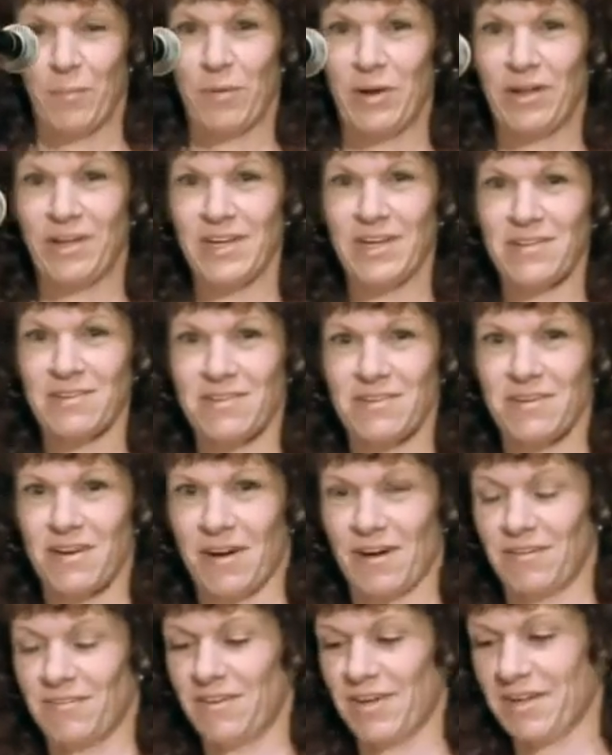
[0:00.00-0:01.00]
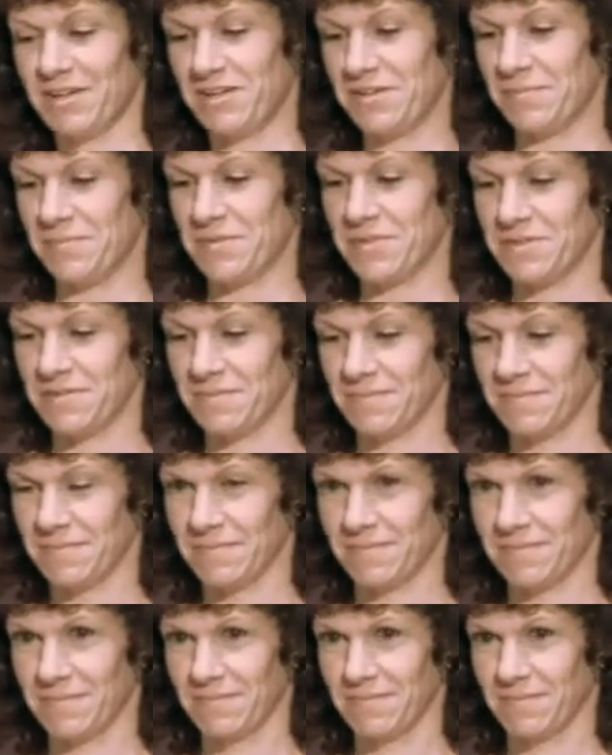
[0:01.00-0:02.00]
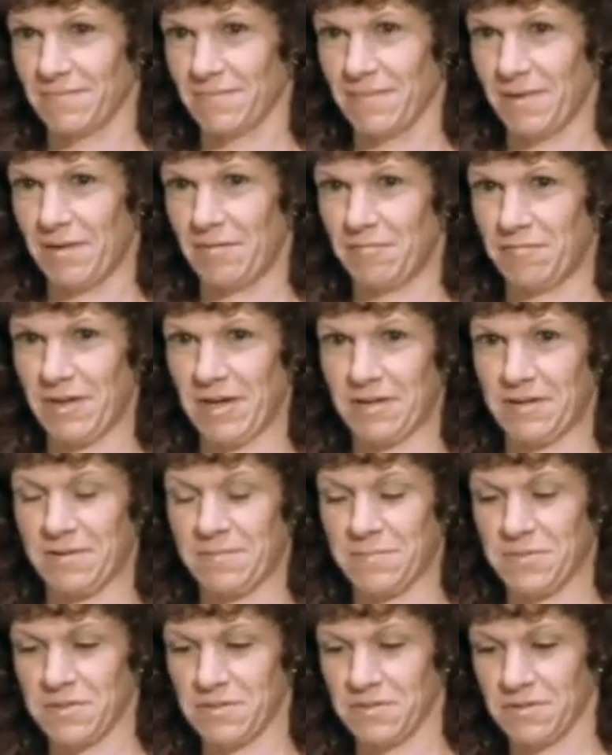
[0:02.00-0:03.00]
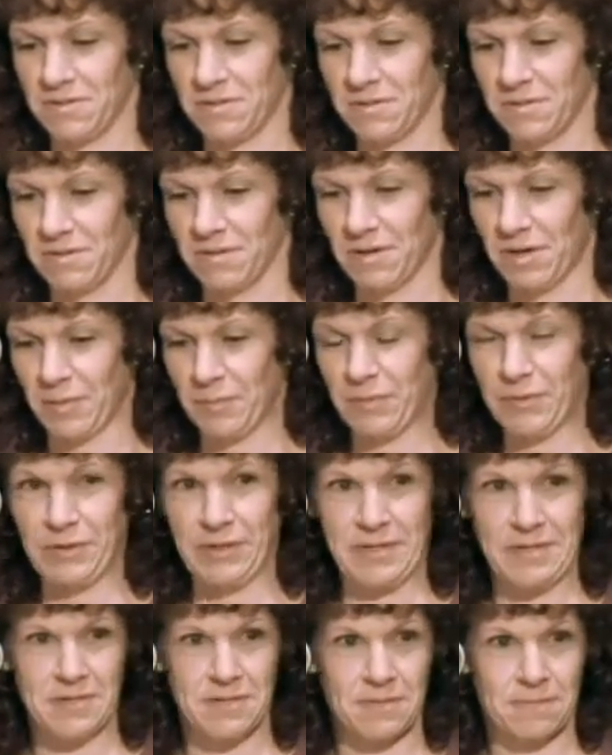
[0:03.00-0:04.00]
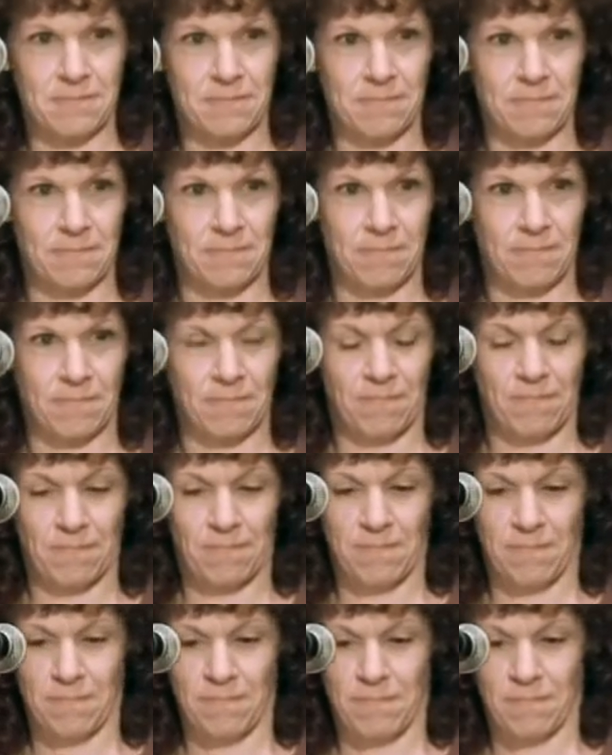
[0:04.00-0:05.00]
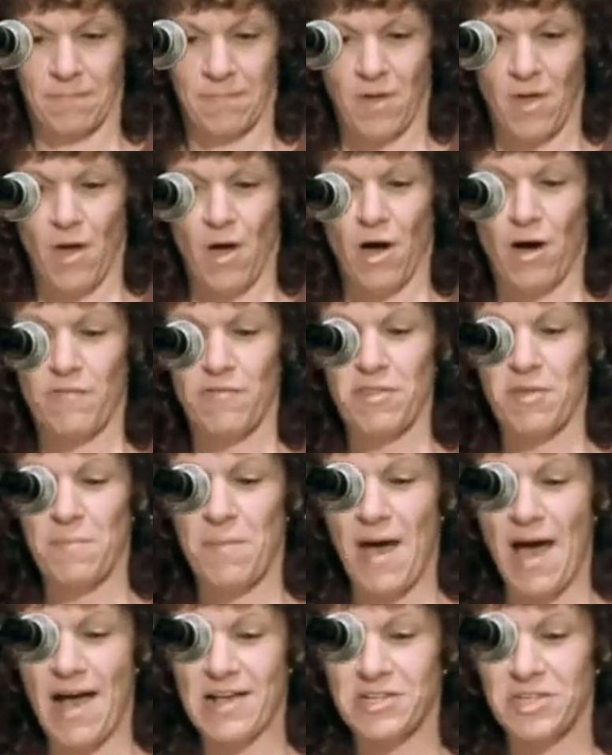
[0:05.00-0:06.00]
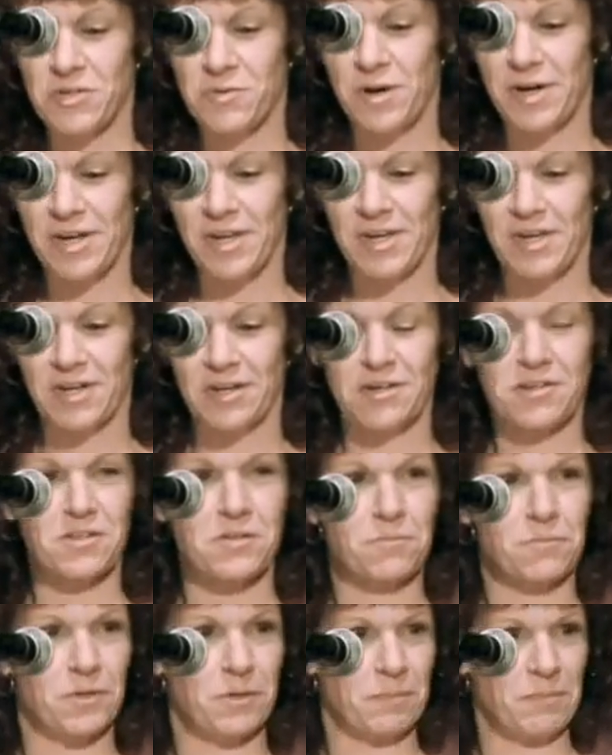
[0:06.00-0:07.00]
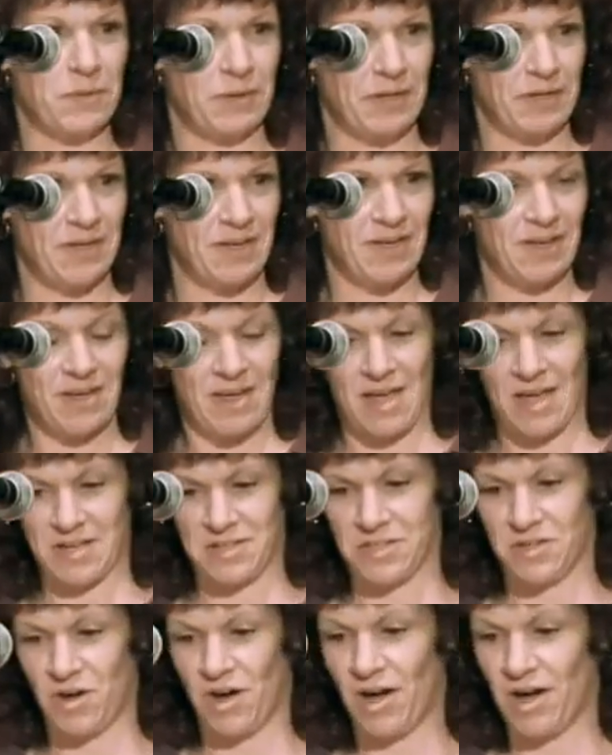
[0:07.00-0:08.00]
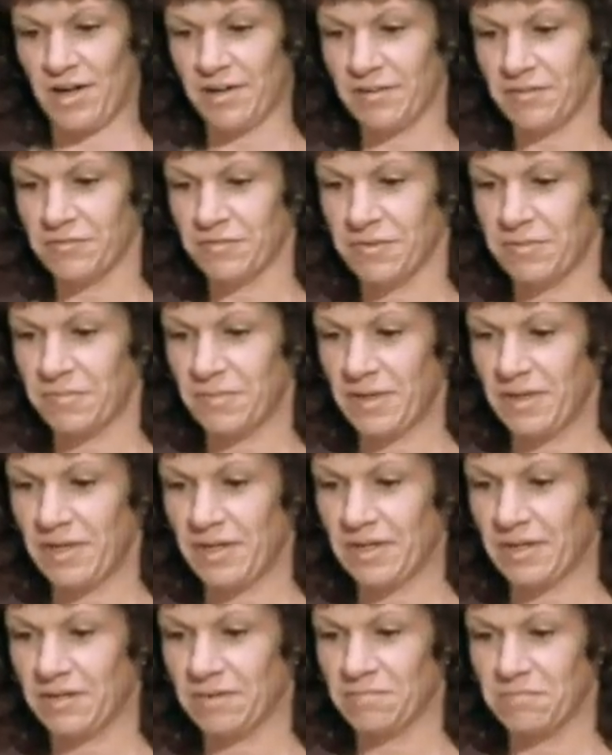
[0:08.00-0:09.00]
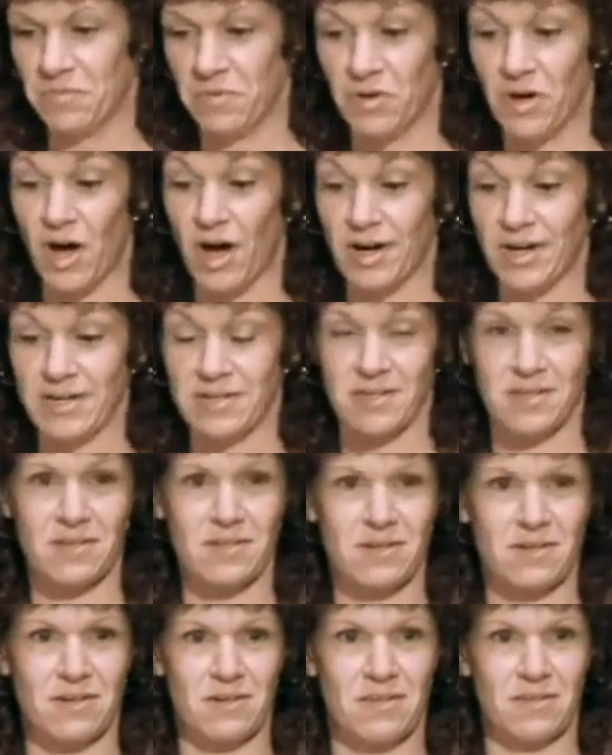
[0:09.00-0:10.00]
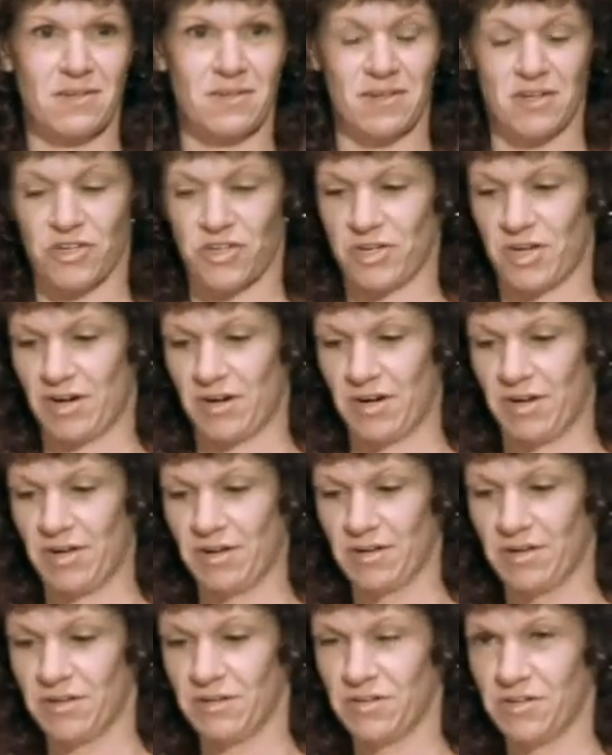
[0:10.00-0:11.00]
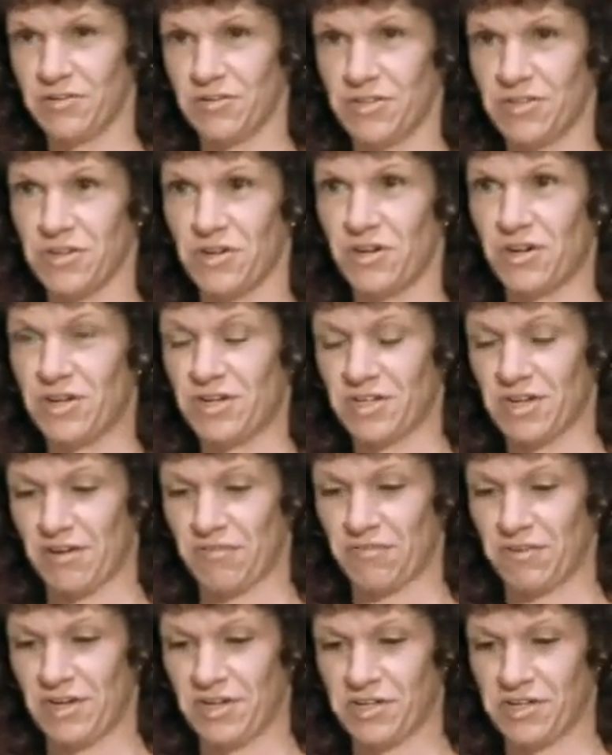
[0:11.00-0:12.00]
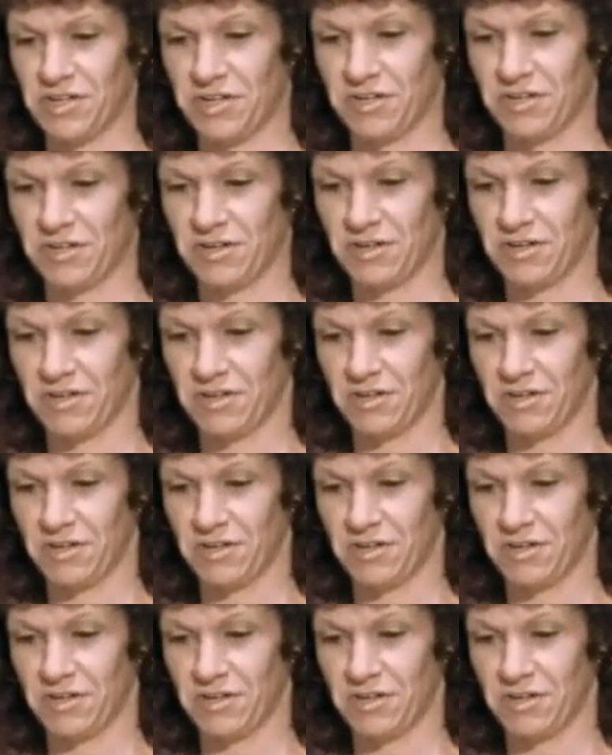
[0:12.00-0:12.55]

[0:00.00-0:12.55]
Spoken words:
Bullies are victims, and victims are bullies. Over the past 20 years, the word bullying has gone from being non-existent in the dictionary to its current definition.